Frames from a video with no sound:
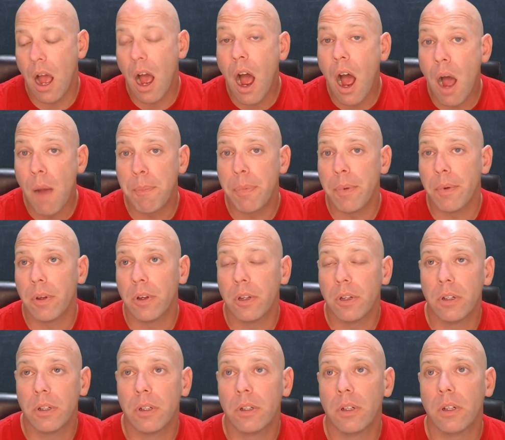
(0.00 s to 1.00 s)
up
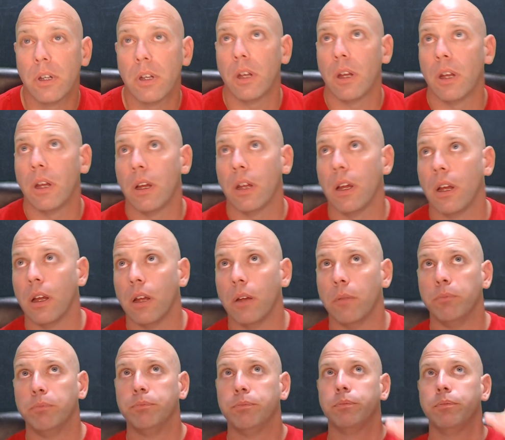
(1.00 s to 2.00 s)
uh, uh,
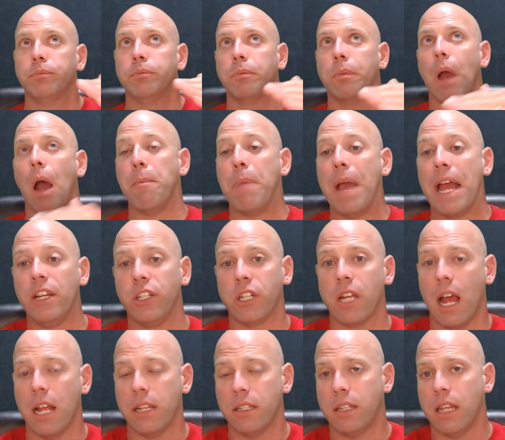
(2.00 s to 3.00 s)
a bench
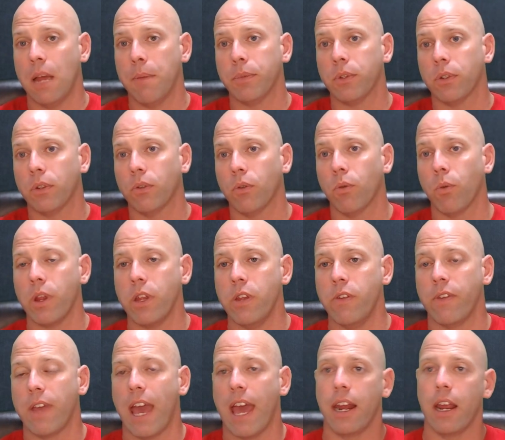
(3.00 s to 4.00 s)
concept where
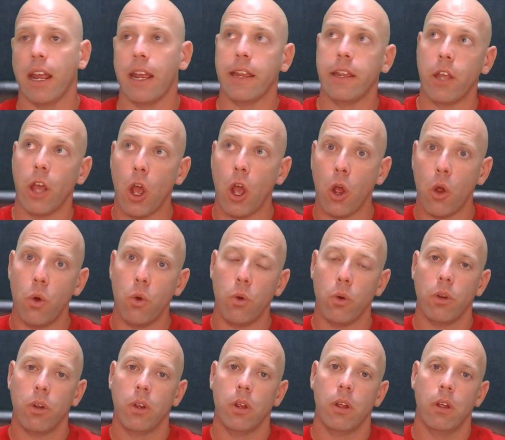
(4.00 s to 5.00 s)
you've got a go
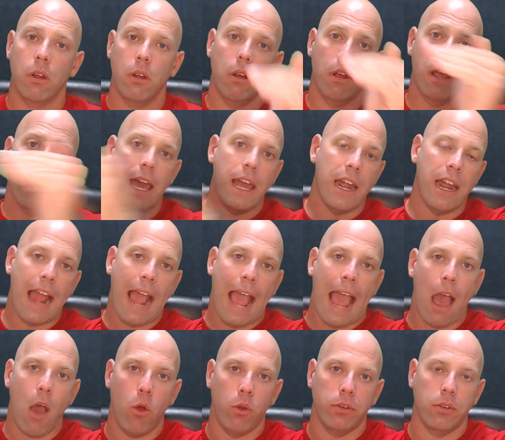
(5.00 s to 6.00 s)
and an
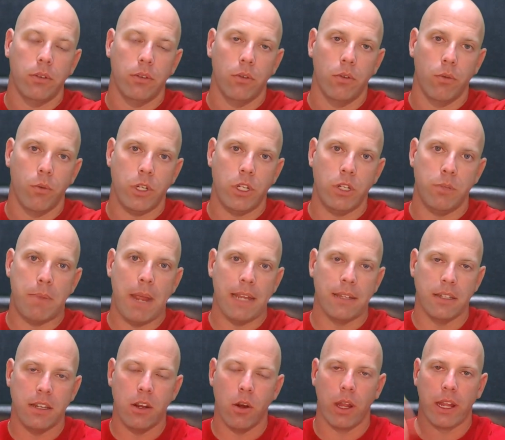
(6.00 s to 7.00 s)
out, which is
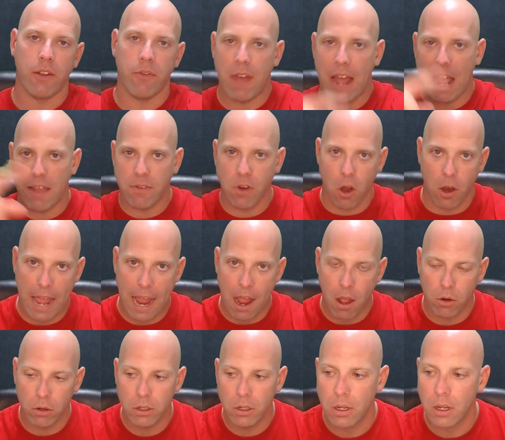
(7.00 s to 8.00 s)
basically you know, like a five yard
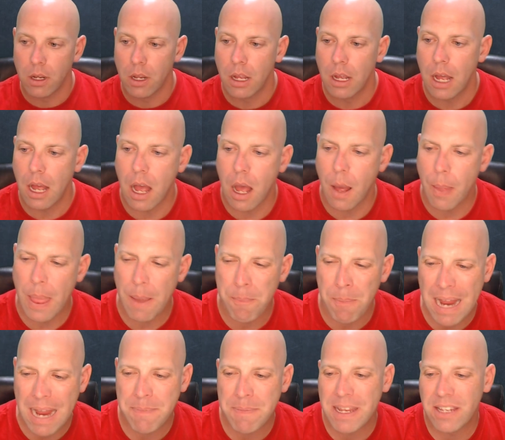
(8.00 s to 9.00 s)
out. Um, that
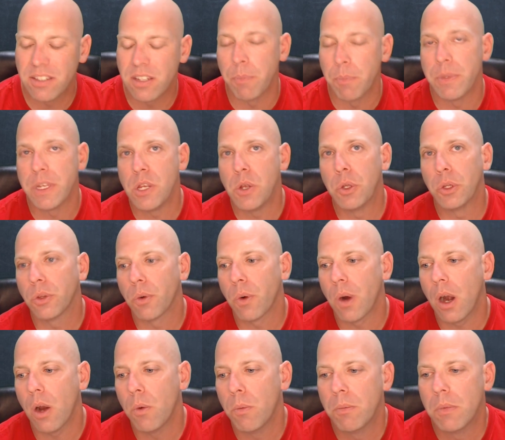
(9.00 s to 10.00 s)
might be something you could
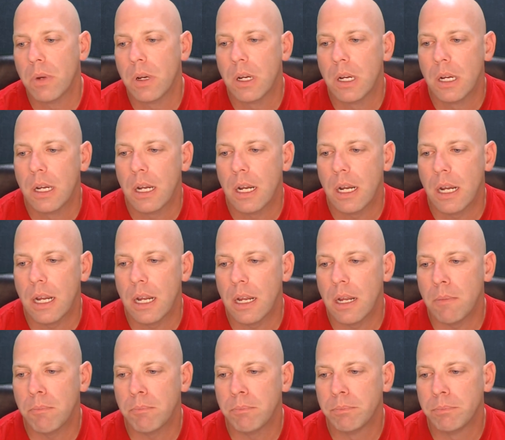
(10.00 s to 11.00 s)
throw
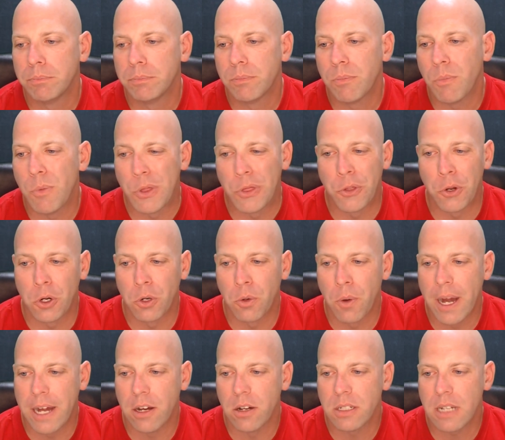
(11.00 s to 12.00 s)
um, with third
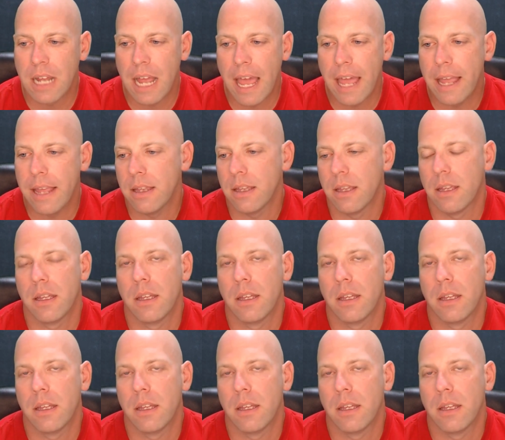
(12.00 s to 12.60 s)
graders. I